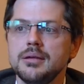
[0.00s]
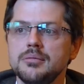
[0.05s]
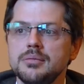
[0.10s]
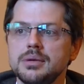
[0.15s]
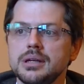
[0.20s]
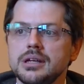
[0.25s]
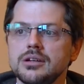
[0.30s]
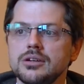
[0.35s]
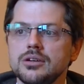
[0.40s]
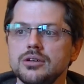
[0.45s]

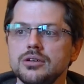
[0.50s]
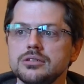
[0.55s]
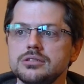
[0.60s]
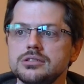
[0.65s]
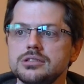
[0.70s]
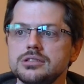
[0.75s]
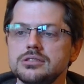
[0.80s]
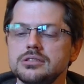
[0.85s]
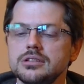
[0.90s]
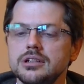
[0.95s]

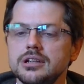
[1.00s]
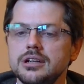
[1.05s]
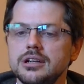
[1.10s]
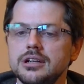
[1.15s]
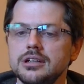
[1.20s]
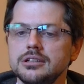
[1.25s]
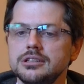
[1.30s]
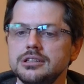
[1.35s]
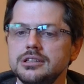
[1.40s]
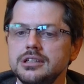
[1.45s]
Because
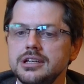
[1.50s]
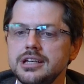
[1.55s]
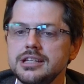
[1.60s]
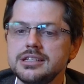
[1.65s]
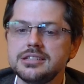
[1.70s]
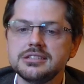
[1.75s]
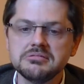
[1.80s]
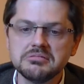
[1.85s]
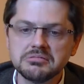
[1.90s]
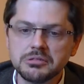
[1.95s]

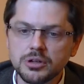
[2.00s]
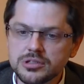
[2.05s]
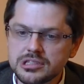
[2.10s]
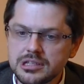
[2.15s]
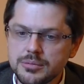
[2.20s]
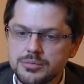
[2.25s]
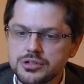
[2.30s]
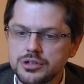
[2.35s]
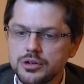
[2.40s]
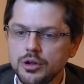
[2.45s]
his
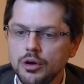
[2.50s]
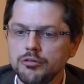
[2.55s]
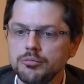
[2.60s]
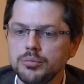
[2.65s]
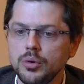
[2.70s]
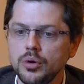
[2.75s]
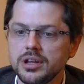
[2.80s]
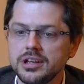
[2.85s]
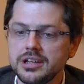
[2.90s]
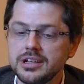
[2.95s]
conception of
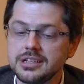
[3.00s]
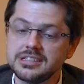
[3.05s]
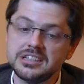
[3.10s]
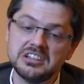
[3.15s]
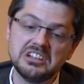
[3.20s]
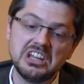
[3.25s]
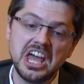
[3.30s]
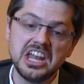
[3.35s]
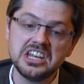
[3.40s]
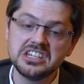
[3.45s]
politics
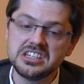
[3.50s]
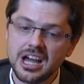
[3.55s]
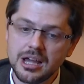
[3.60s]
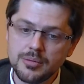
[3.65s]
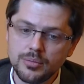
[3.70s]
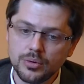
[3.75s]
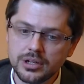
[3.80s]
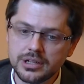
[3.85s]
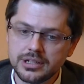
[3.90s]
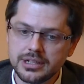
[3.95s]
and
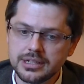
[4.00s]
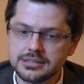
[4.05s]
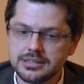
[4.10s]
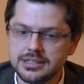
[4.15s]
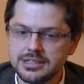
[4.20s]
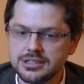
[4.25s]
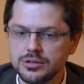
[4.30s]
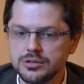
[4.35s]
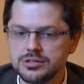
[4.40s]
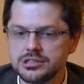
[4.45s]
anti-politics,
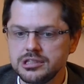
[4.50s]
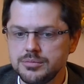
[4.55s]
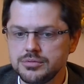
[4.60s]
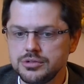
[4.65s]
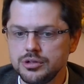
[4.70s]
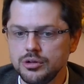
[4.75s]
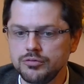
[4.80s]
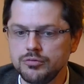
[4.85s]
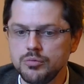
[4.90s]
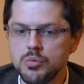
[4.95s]
his
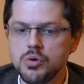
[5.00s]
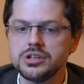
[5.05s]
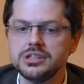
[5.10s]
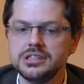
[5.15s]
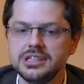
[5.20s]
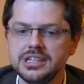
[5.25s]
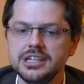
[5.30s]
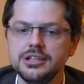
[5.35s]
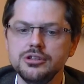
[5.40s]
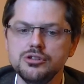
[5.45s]
conception of
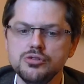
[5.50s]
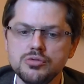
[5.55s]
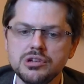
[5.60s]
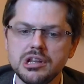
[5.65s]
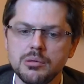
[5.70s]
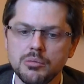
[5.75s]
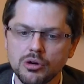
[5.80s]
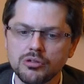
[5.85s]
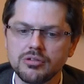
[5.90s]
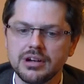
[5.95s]
what the new
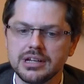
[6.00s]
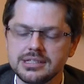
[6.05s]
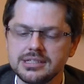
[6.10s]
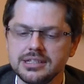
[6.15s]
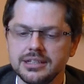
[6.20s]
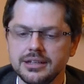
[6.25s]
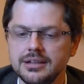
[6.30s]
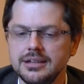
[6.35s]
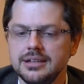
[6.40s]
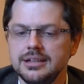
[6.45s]

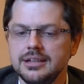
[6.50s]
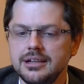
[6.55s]
democracy